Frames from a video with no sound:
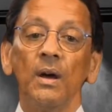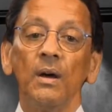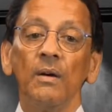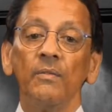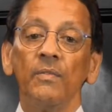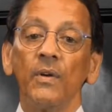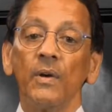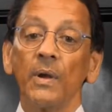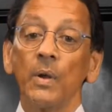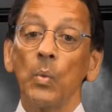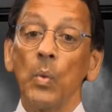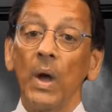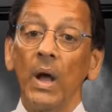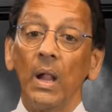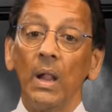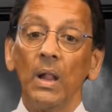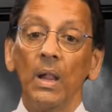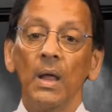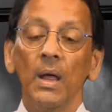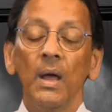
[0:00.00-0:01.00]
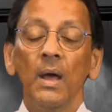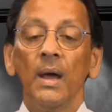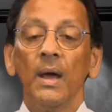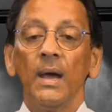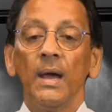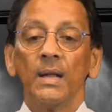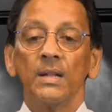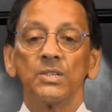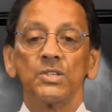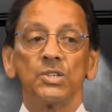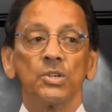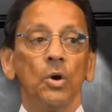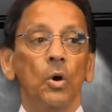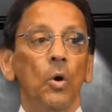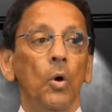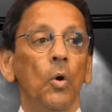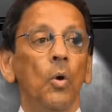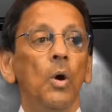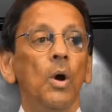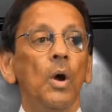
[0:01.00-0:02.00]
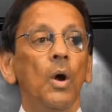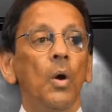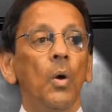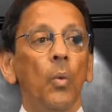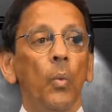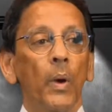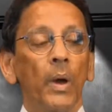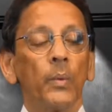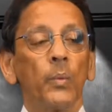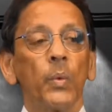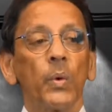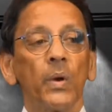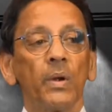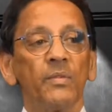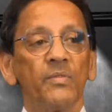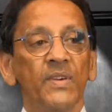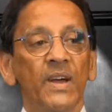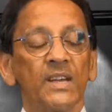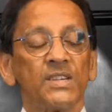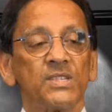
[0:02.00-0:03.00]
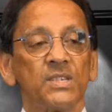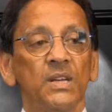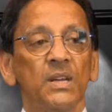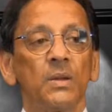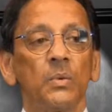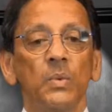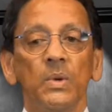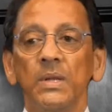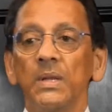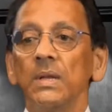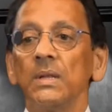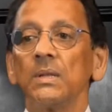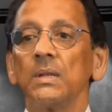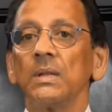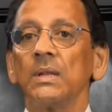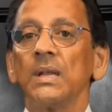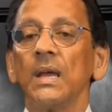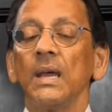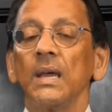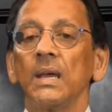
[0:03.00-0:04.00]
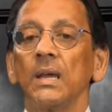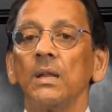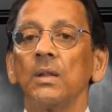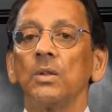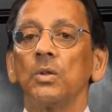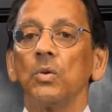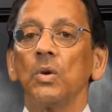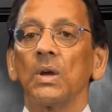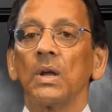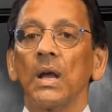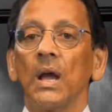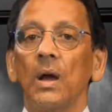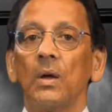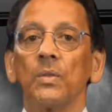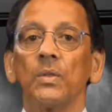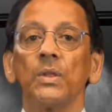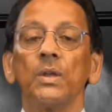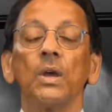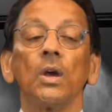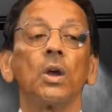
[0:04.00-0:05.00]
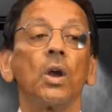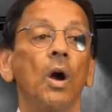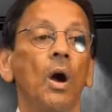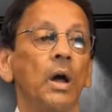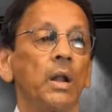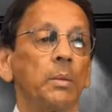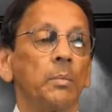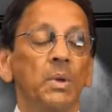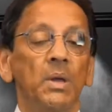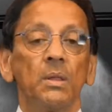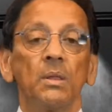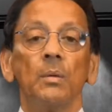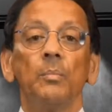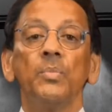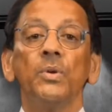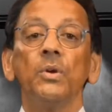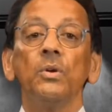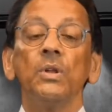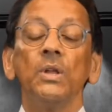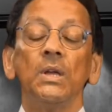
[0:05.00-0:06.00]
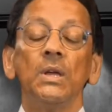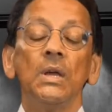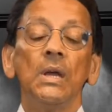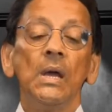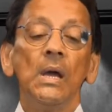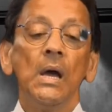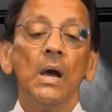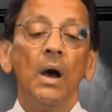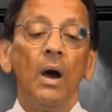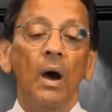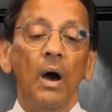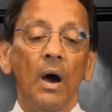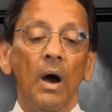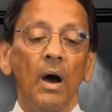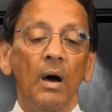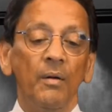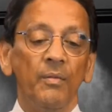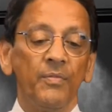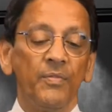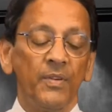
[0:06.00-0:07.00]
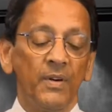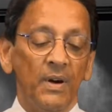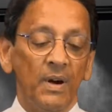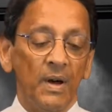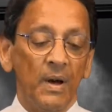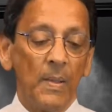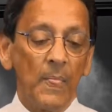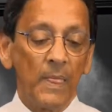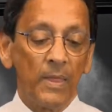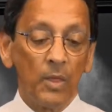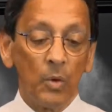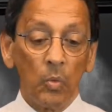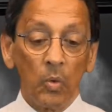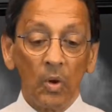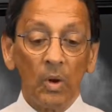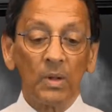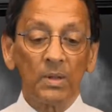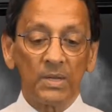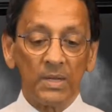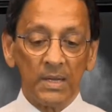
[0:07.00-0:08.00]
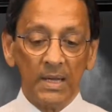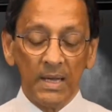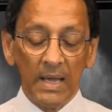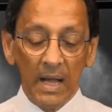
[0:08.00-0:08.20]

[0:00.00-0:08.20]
very well. And so when we're investing, we need to take into account the economy. The beauty of the world today,